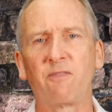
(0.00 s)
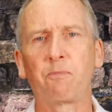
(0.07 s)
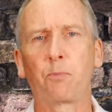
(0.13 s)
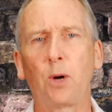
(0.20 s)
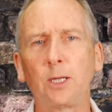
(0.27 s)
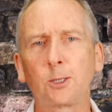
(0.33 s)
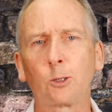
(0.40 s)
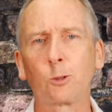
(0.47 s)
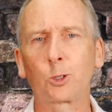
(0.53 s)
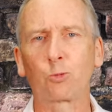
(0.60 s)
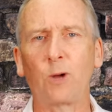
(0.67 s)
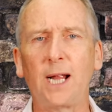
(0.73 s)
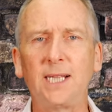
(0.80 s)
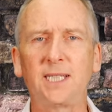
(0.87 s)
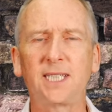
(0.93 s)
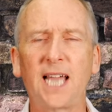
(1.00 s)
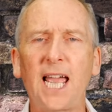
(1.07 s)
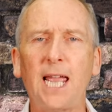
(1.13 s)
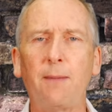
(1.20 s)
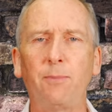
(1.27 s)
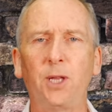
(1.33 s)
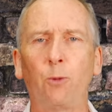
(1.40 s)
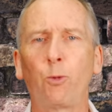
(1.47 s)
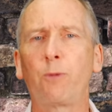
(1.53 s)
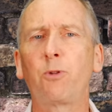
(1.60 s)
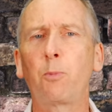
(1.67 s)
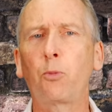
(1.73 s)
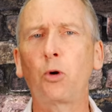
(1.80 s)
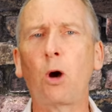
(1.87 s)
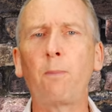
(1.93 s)
of Brussels red tape that we were
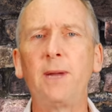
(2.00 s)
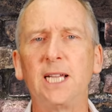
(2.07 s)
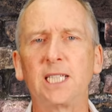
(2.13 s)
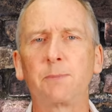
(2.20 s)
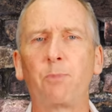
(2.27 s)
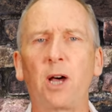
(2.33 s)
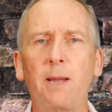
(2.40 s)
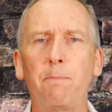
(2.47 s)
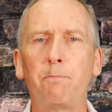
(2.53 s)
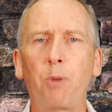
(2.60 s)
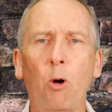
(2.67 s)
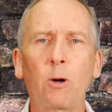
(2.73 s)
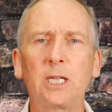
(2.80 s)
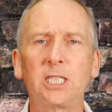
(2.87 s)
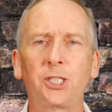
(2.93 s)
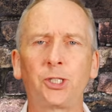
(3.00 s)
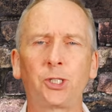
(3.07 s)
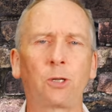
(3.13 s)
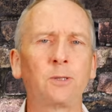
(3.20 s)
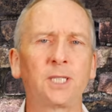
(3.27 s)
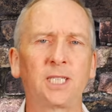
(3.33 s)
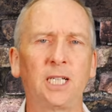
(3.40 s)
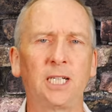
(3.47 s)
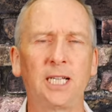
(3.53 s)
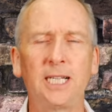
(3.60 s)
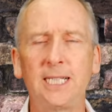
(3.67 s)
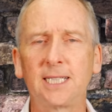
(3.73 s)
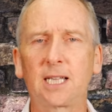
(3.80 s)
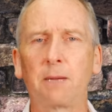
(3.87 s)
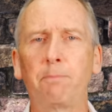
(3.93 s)
promised by Boris Johnson and
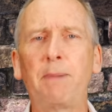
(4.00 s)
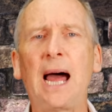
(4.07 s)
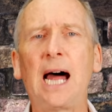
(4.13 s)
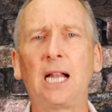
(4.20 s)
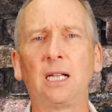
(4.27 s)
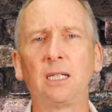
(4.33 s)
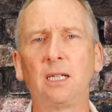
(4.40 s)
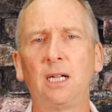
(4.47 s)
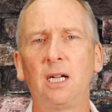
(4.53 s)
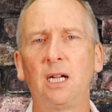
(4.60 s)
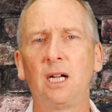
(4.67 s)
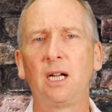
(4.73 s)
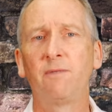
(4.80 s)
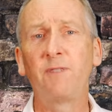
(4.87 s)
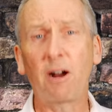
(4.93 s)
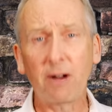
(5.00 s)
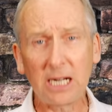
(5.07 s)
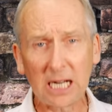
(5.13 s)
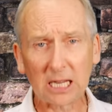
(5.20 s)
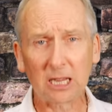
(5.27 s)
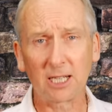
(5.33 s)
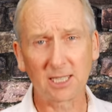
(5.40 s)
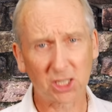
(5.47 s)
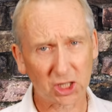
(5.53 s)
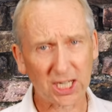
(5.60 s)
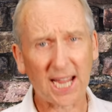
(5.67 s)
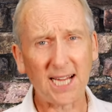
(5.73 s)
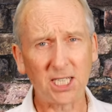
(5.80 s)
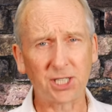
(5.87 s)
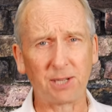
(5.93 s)
his cabal. Very little has
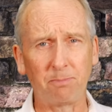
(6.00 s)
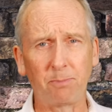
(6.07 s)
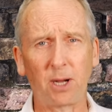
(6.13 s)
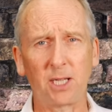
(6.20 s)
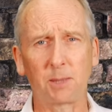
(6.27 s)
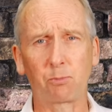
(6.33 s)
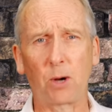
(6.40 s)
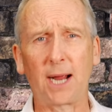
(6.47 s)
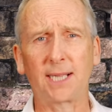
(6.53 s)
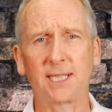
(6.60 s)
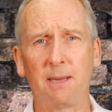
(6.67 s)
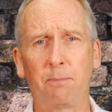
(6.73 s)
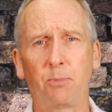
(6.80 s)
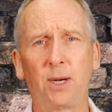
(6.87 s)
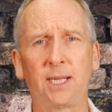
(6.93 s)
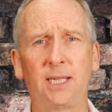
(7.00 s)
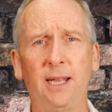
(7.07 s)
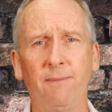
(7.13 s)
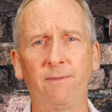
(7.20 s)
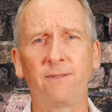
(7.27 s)
changed in post-Brexit Britain, in